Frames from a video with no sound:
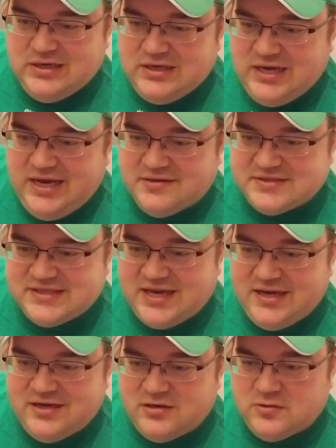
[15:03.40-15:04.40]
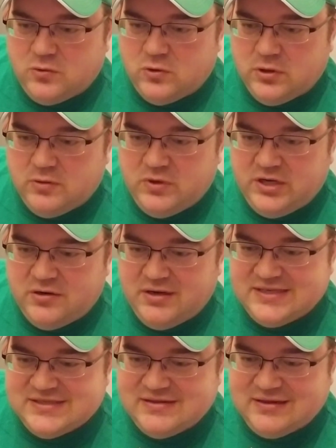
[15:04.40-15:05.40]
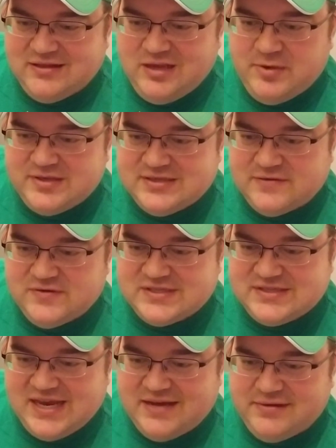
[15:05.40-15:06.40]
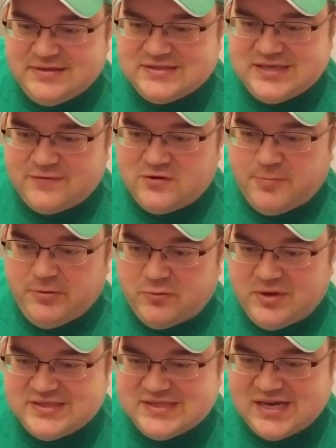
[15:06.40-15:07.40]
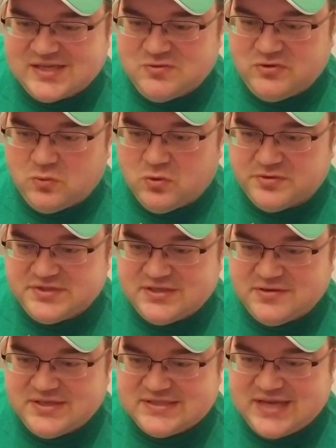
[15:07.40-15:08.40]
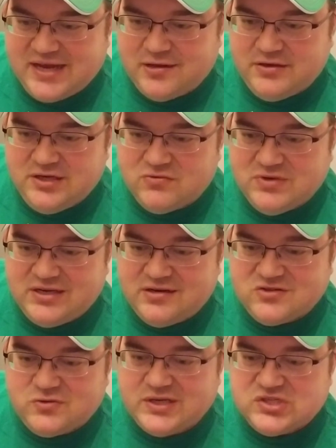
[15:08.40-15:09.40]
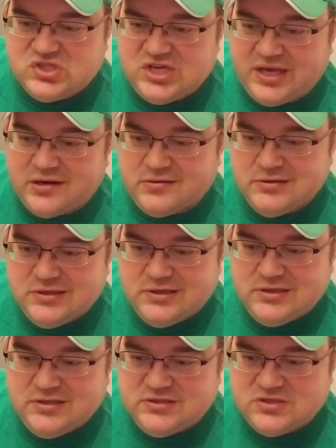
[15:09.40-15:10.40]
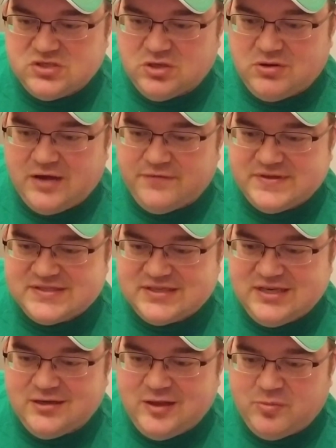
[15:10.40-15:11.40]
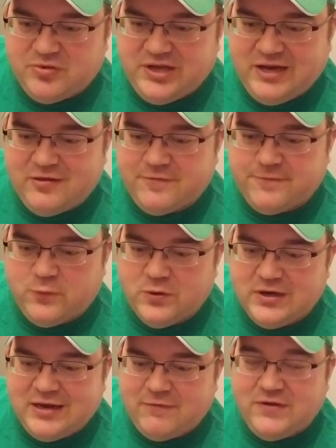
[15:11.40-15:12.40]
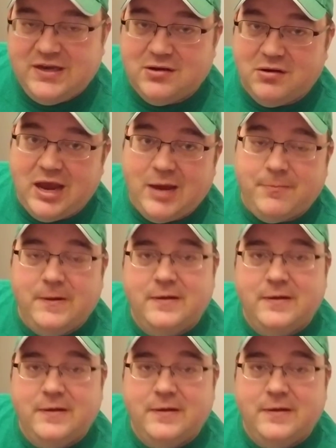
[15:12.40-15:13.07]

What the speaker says: AL Cy Young Award winner isn't the limit of his talents. After helping the Red Sox win the World Series title, he created a Twitch channel to show off his skill at playing the Fortnite video game.